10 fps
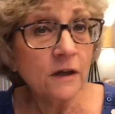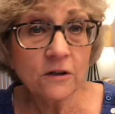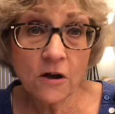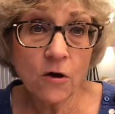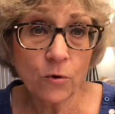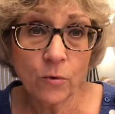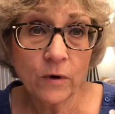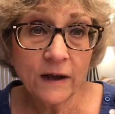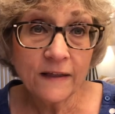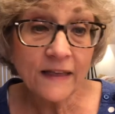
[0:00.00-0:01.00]
No,
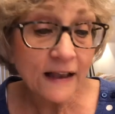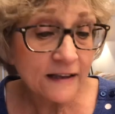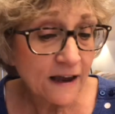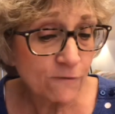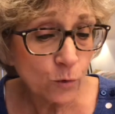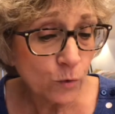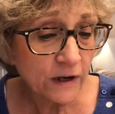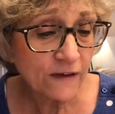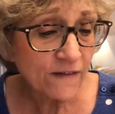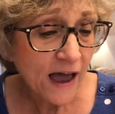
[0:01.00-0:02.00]
that never would
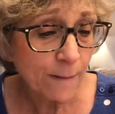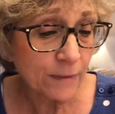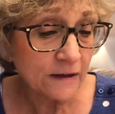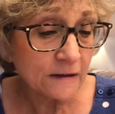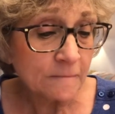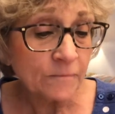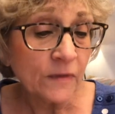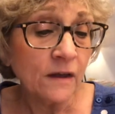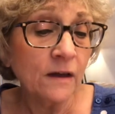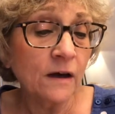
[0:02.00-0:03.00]
have happened
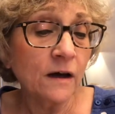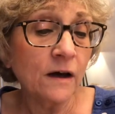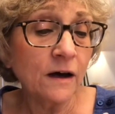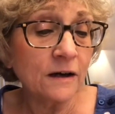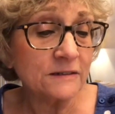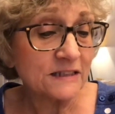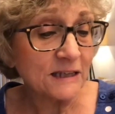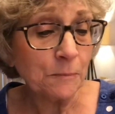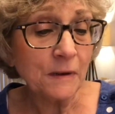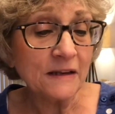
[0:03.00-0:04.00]
uh,
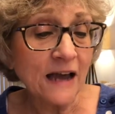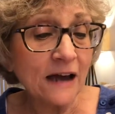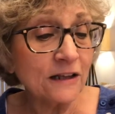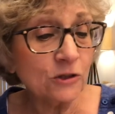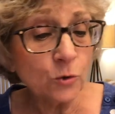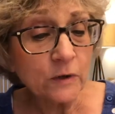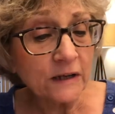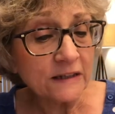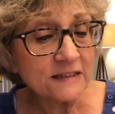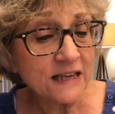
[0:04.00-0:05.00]
skipping down into it,
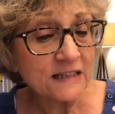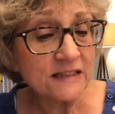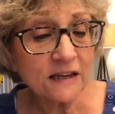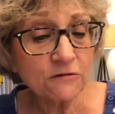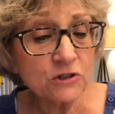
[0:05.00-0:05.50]
it says, There